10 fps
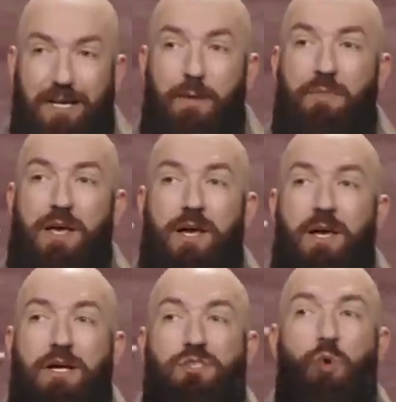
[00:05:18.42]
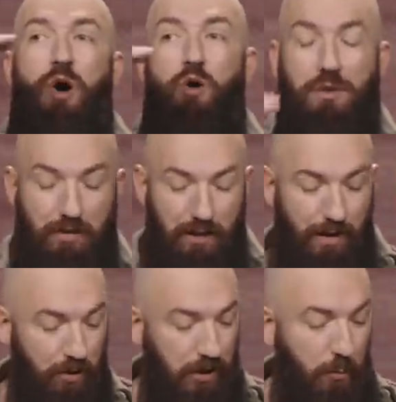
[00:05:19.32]
up to a whole nother
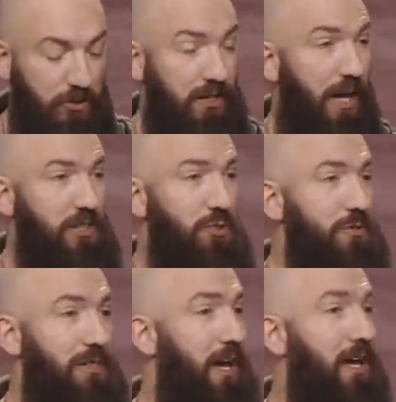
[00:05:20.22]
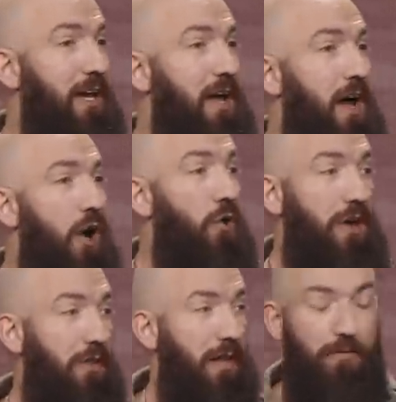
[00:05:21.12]
level. Look at the person next to you and say, a whole
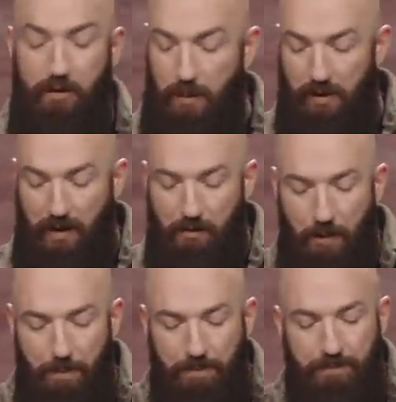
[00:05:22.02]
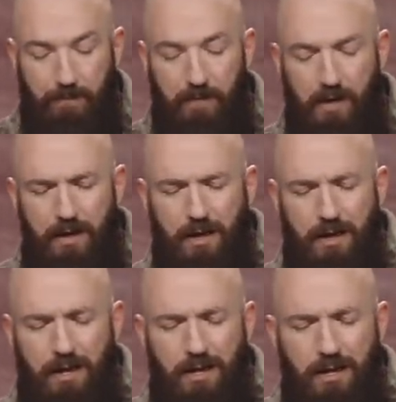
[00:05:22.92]
nother level. Come on, let them know.
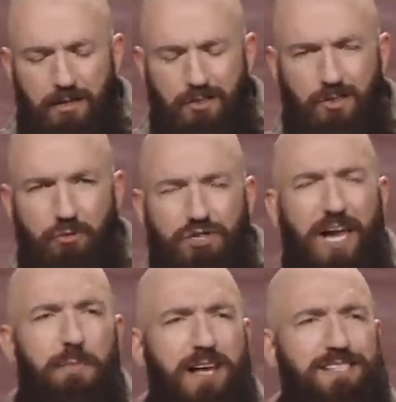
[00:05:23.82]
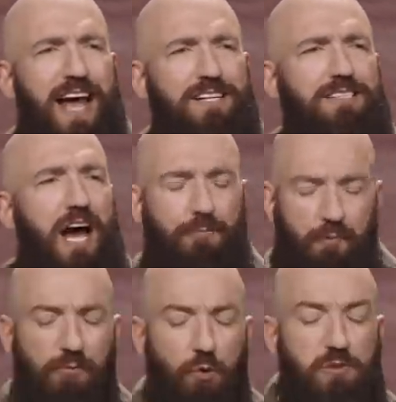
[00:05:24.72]
So Jabez asked God for
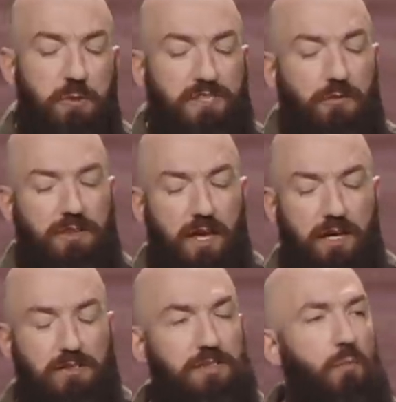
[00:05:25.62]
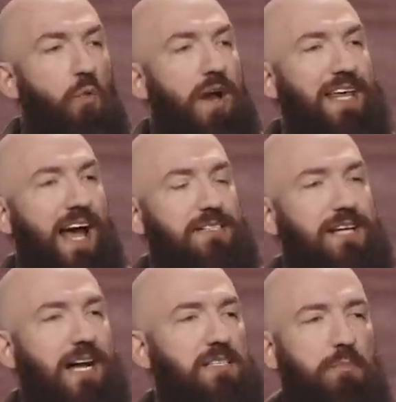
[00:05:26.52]
four specific things. Number one, he asked
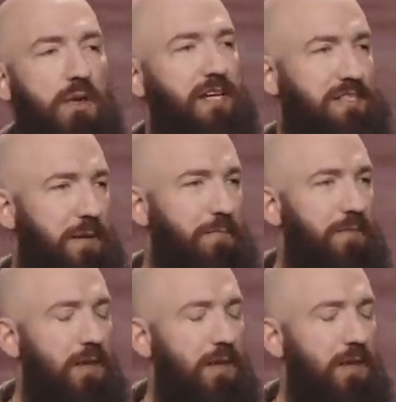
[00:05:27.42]
God to bless him.